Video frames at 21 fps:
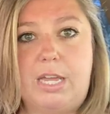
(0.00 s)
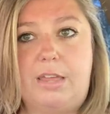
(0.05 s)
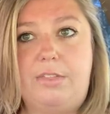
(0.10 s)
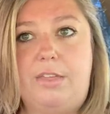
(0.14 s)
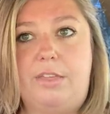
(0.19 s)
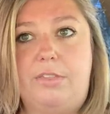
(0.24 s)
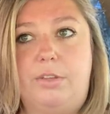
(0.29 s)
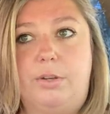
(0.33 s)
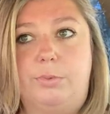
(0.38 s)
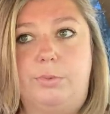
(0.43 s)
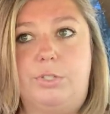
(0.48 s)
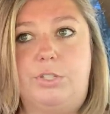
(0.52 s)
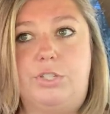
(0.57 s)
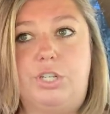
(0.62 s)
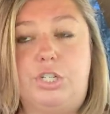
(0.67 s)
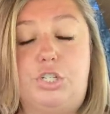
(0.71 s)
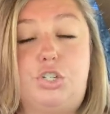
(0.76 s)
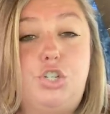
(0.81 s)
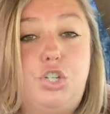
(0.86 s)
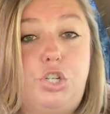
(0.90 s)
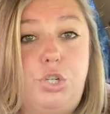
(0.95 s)
and then there was
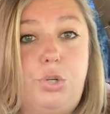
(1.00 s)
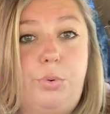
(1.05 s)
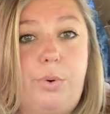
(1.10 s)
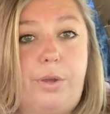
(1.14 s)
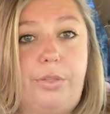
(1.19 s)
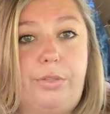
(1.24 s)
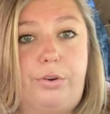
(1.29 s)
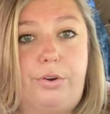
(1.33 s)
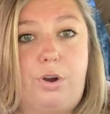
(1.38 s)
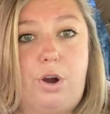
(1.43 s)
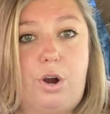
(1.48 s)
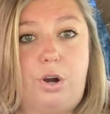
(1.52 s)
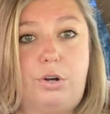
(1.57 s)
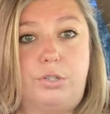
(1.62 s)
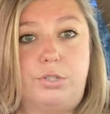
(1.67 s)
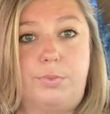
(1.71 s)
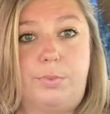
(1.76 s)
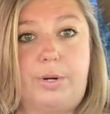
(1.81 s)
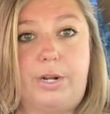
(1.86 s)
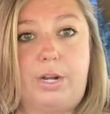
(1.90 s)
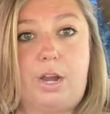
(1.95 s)
like two other
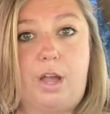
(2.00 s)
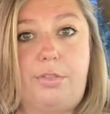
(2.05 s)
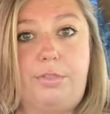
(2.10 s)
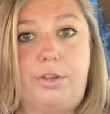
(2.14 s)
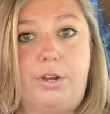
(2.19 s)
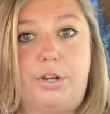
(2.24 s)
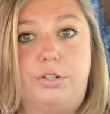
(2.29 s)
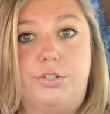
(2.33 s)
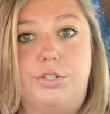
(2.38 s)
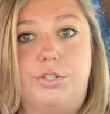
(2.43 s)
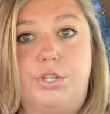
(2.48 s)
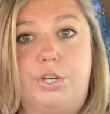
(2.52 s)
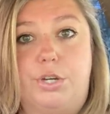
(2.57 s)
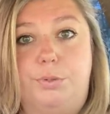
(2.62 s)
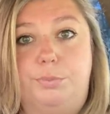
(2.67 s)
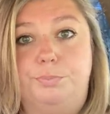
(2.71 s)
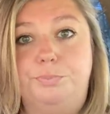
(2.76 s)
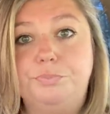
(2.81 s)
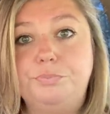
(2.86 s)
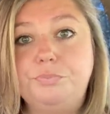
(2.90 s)
cars when I got there. So